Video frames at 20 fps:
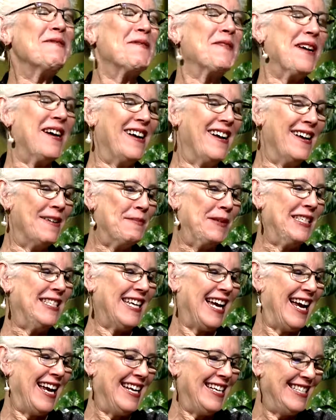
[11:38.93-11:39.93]
what
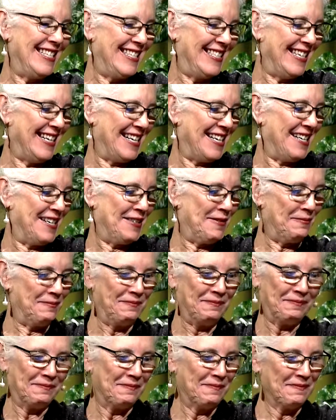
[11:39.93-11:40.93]
besides um,
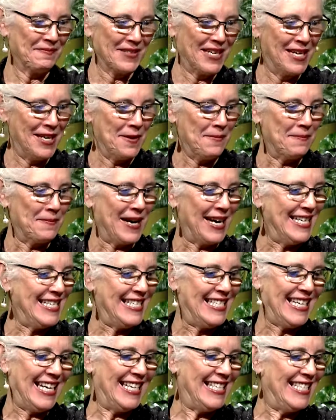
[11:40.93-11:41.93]
my
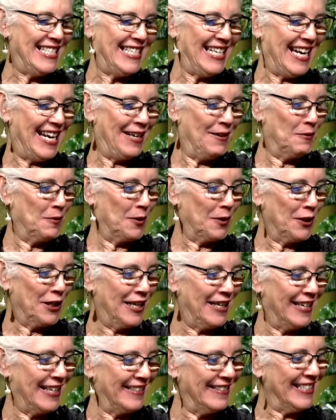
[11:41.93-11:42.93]
day-to-day
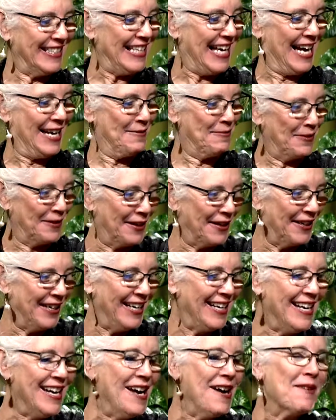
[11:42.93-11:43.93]
working in the
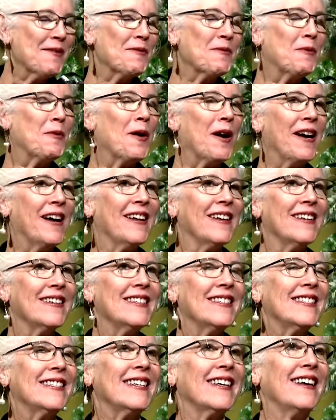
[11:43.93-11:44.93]
library
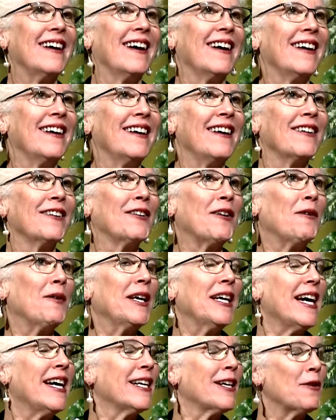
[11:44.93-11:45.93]
was uh,
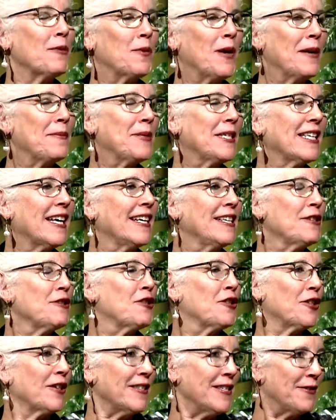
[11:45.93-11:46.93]
going on our website
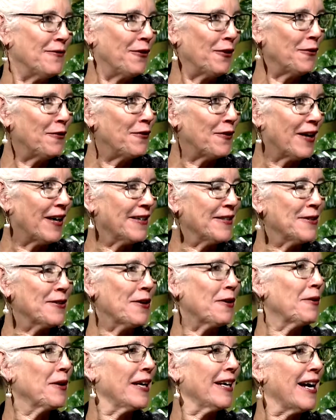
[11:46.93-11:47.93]
just for fun,
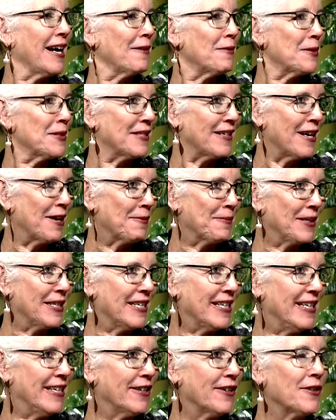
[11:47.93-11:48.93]
knowing I was
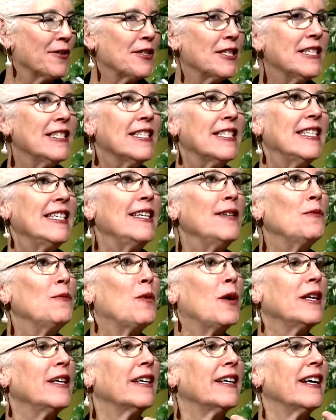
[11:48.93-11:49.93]
coming here to see
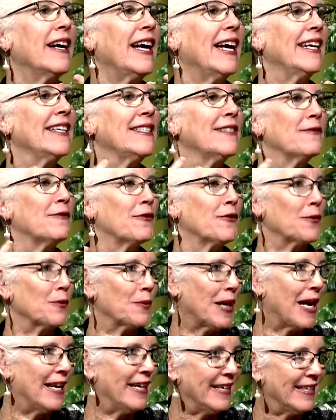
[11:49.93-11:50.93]
what kind of
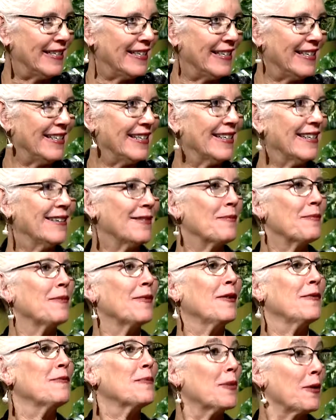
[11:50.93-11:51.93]
variety
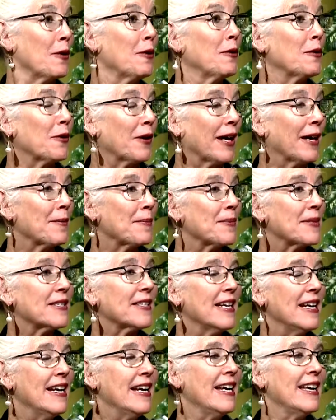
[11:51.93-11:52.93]
of
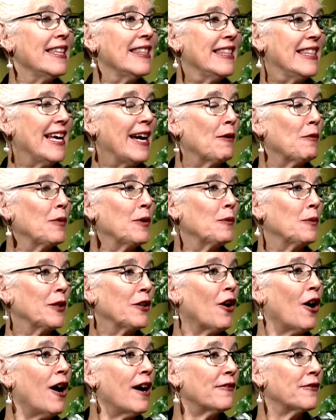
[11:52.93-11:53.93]
programs that we
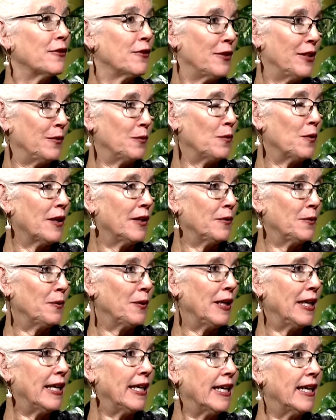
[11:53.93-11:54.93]
would offer in one
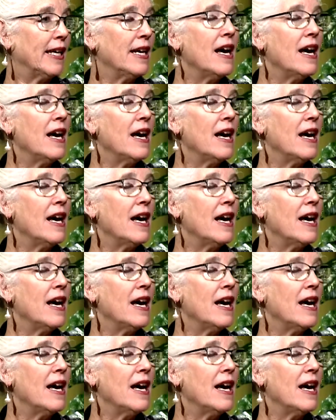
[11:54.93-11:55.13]
week.